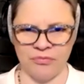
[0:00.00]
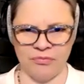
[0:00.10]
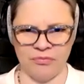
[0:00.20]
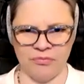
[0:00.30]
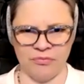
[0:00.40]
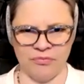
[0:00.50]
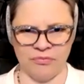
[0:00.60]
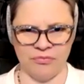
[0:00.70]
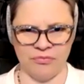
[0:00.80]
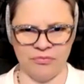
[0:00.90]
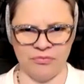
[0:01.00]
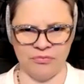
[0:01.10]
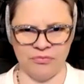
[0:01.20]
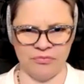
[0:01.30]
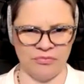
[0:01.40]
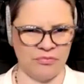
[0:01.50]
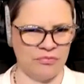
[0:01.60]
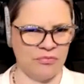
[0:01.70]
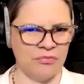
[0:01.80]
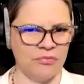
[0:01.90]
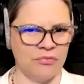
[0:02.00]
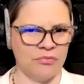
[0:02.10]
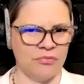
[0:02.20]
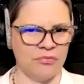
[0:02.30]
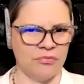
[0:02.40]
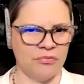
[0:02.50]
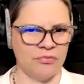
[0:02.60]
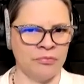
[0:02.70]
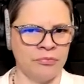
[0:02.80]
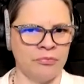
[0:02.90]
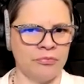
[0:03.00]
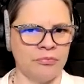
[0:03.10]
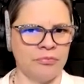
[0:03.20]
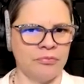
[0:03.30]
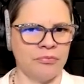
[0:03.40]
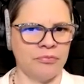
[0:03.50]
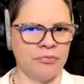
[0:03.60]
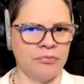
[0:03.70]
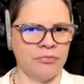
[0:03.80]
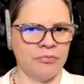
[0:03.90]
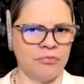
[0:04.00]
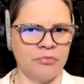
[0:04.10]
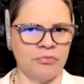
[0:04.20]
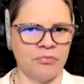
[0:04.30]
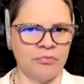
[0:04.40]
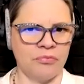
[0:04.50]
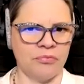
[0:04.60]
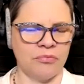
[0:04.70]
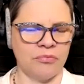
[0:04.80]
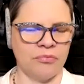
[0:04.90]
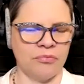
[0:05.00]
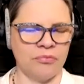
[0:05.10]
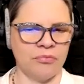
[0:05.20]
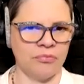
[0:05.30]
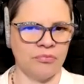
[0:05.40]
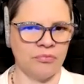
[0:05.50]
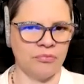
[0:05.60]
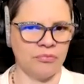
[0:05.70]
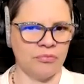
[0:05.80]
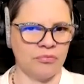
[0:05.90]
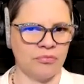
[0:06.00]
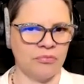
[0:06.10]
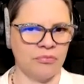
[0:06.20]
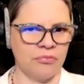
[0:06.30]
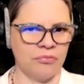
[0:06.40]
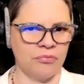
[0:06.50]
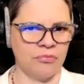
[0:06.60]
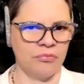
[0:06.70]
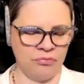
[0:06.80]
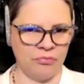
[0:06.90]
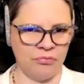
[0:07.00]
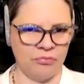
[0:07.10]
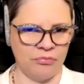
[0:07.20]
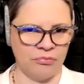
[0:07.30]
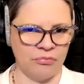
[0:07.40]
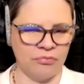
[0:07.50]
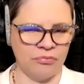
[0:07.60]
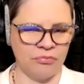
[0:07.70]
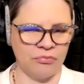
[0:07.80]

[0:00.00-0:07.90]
[no speech]